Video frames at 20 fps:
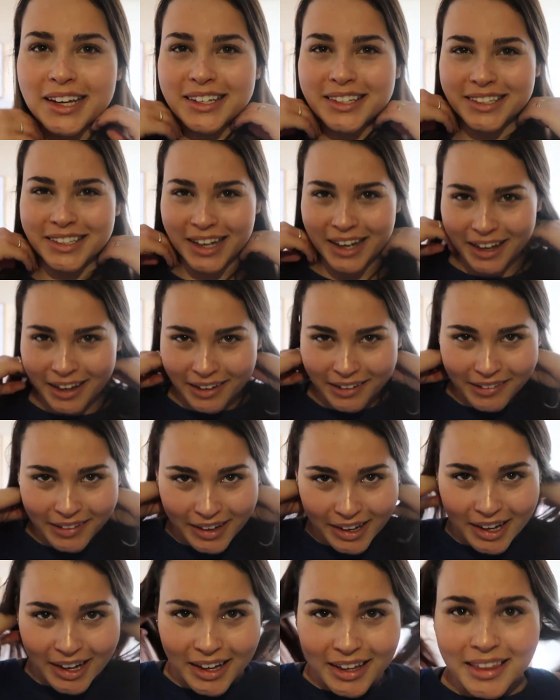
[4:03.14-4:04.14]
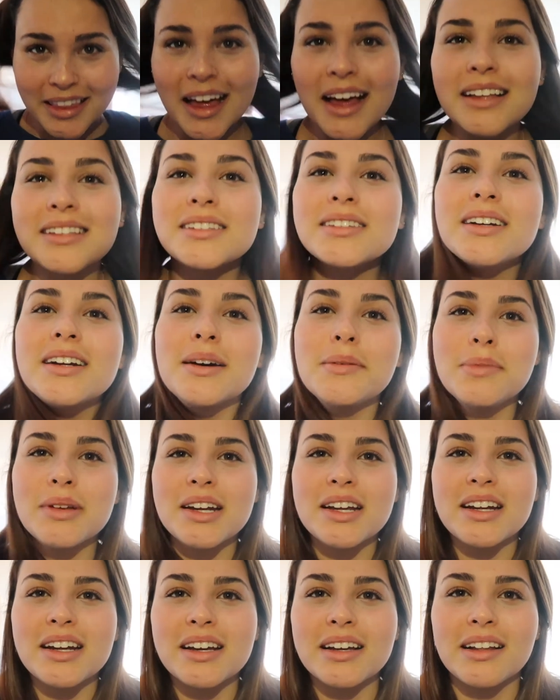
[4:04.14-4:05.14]
So that's what I've
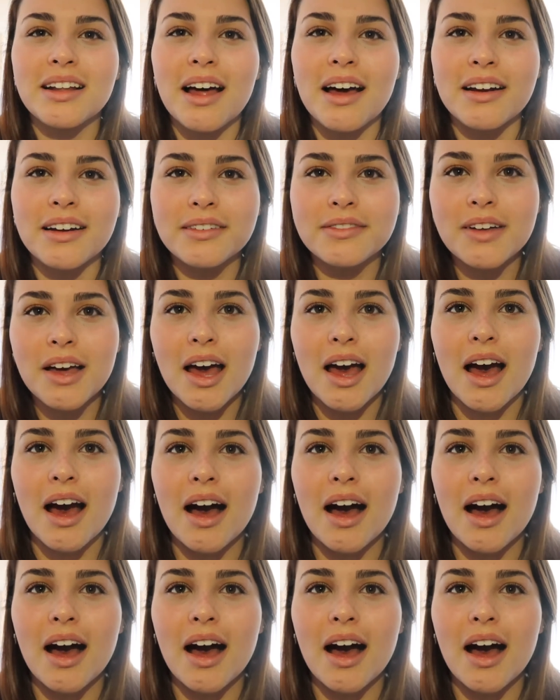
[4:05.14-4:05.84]
been eating a lot of.